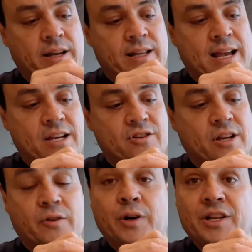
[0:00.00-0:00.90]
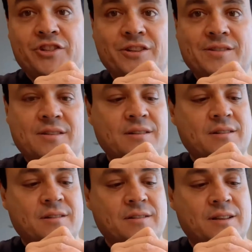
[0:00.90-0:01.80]
it actually crunches
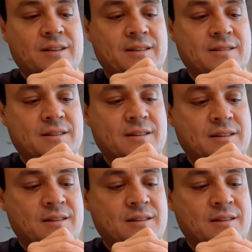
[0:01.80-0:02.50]
the disk